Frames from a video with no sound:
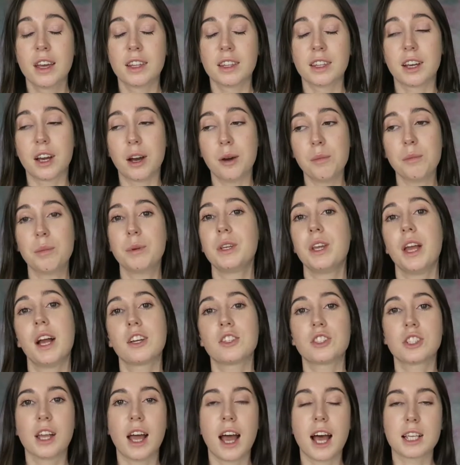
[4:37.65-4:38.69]
The company
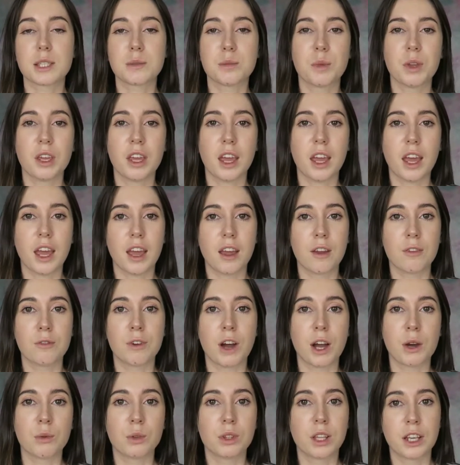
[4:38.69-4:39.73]
actually asked me if
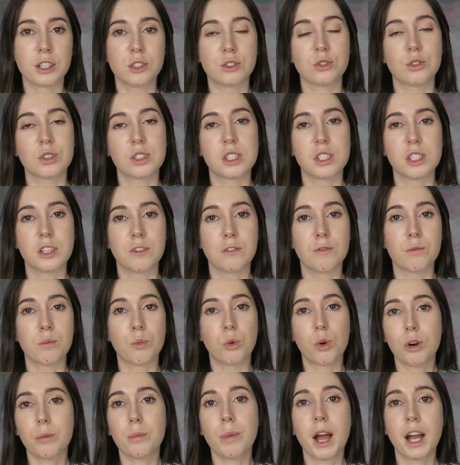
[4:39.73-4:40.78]
I would like to receive
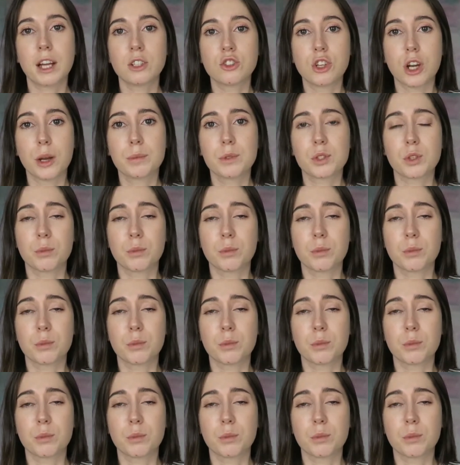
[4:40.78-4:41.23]
more backdrops,